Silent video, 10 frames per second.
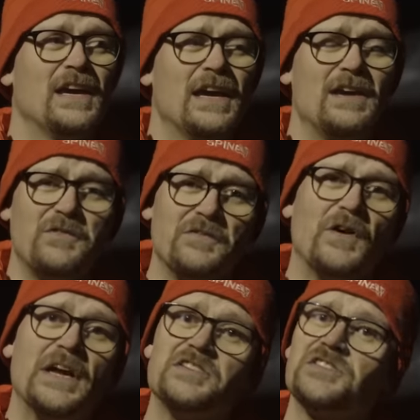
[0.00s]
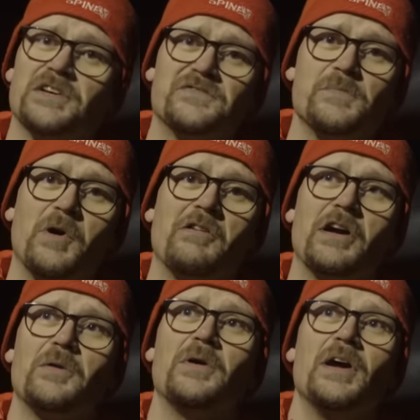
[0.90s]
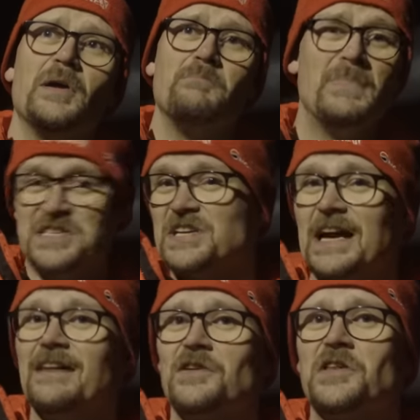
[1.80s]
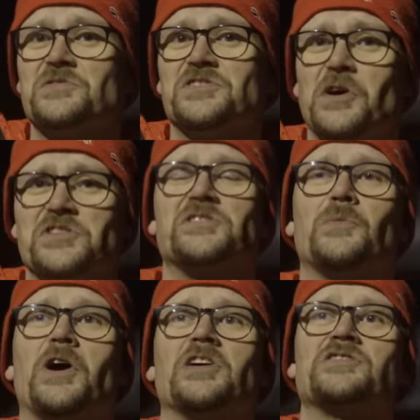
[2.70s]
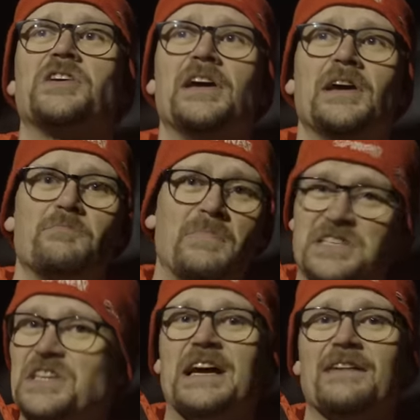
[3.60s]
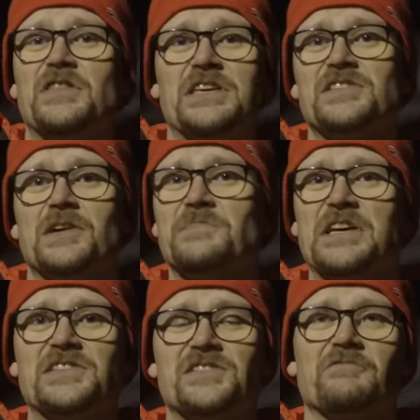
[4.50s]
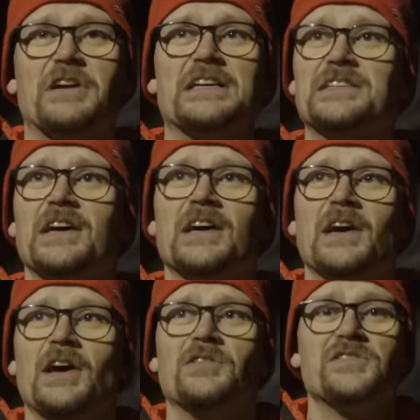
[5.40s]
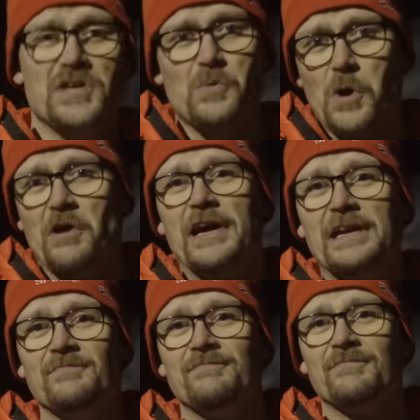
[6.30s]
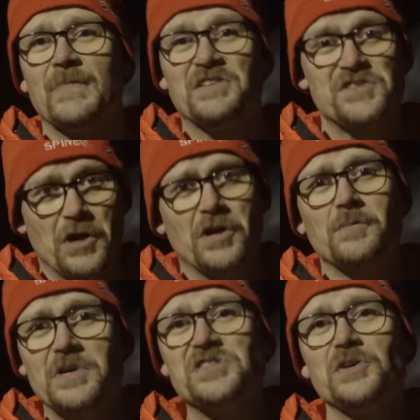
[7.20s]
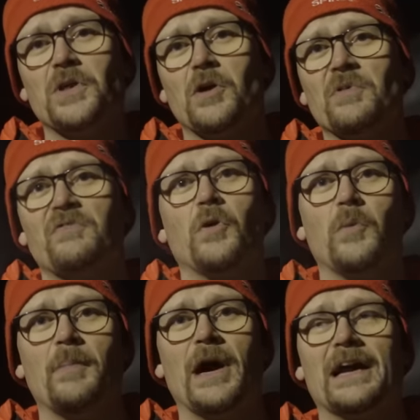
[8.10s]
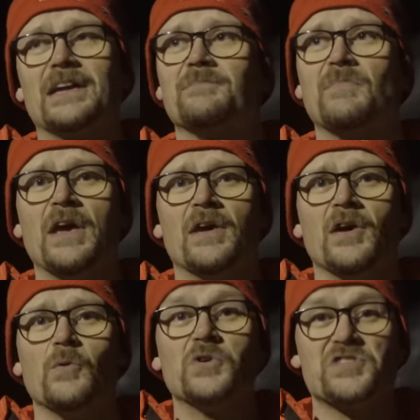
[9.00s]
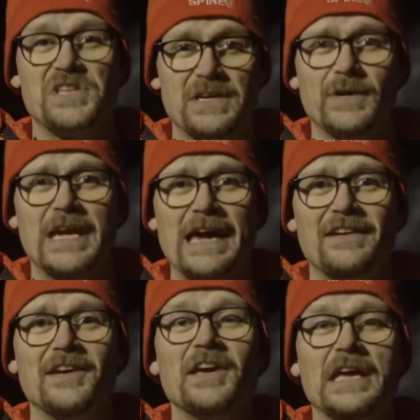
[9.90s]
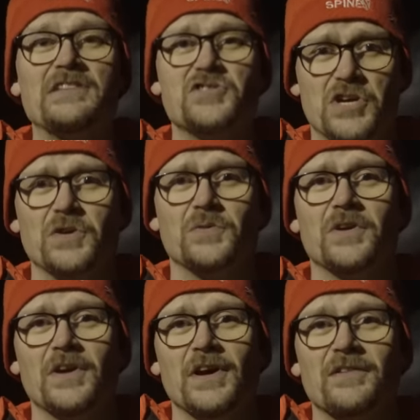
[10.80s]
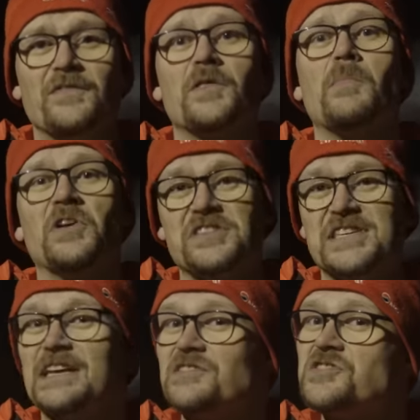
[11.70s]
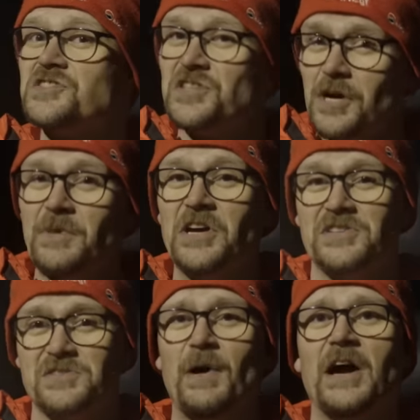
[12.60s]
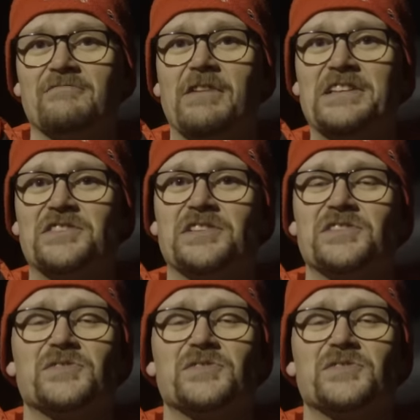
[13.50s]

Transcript: if you find yourself tomorrow missing having those dots to watch, missing having these updates to read, don't worry. It's not gonna to be too long before we're back. We'll see you again in June for the Montane Summer Spine Races